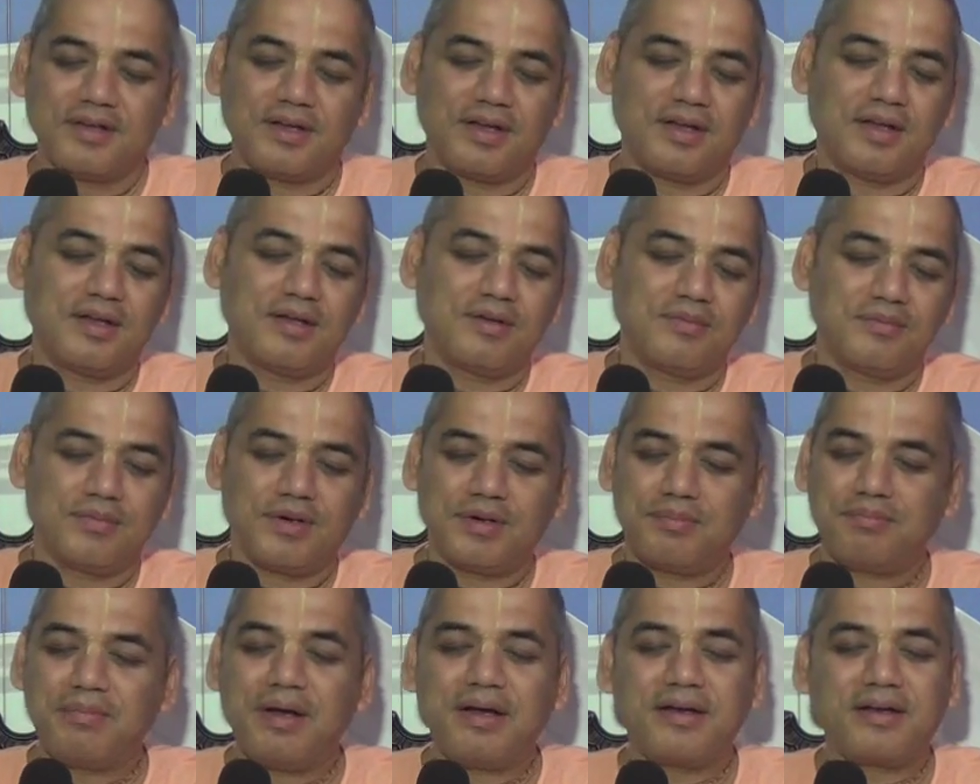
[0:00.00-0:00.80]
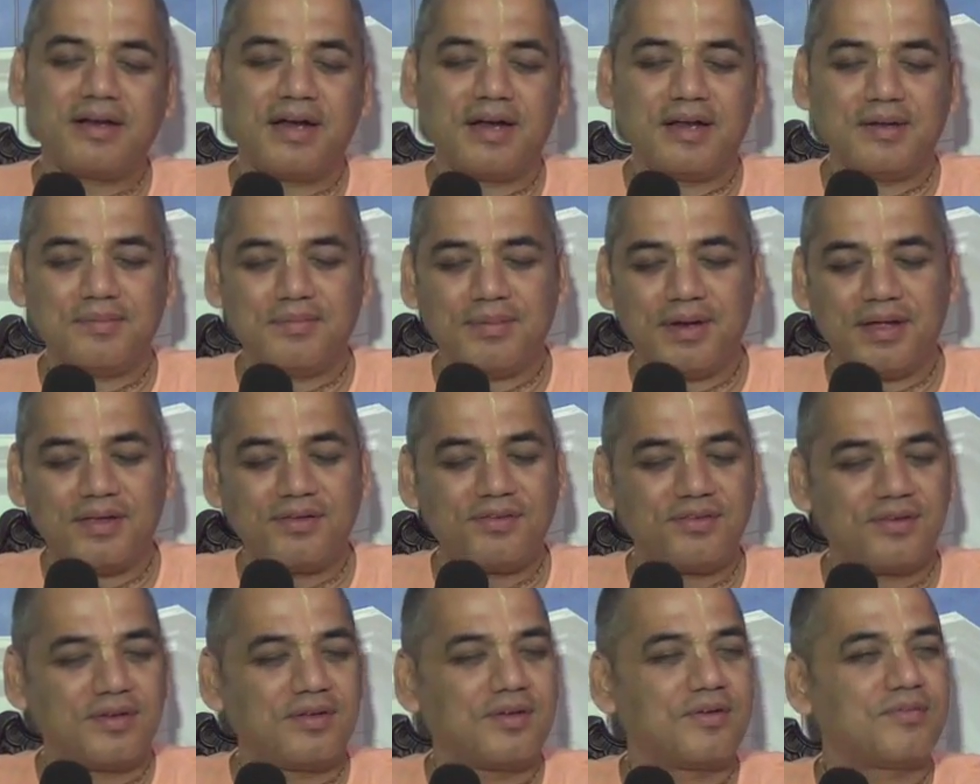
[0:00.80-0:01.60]
but materially
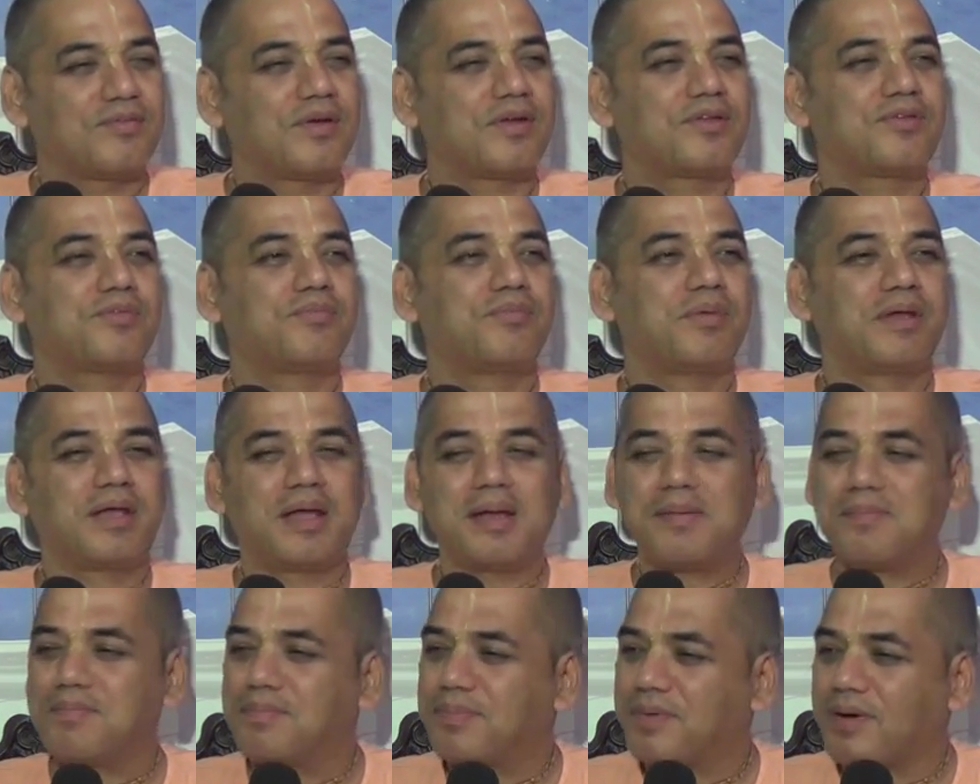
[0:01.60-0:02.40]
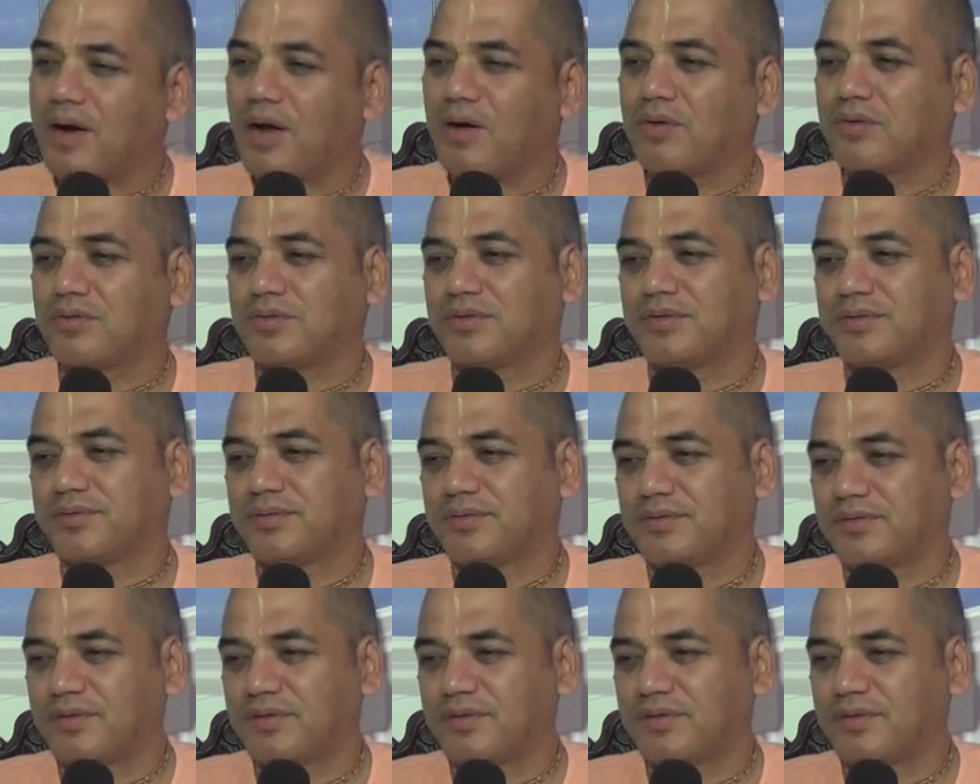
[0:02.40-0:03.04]
blessed, became proud.